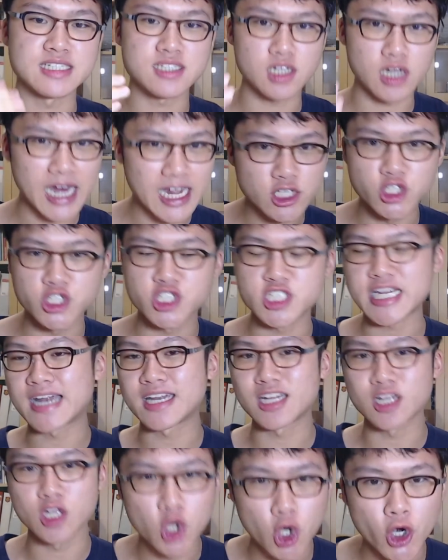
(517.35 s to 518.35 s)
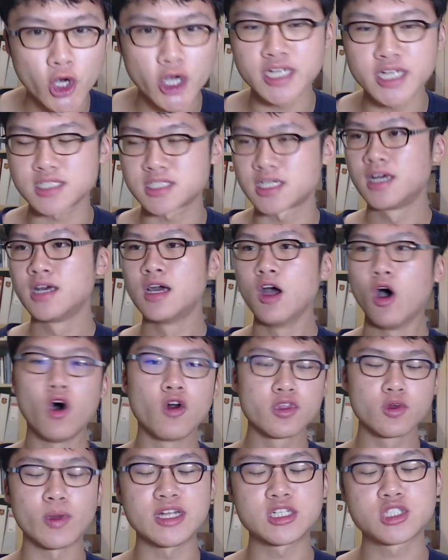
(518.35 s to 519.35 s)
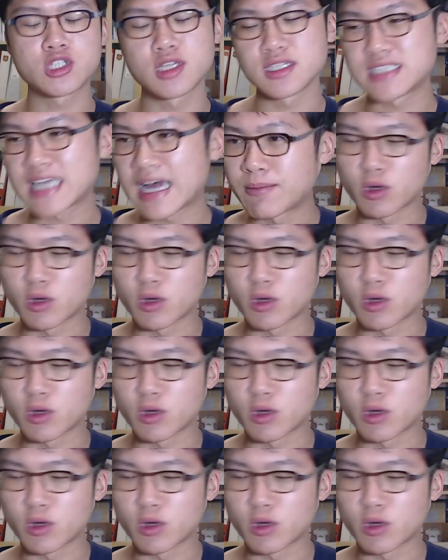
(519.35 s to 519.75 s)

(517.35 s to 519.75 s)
understand it, learn it on the way to the exam,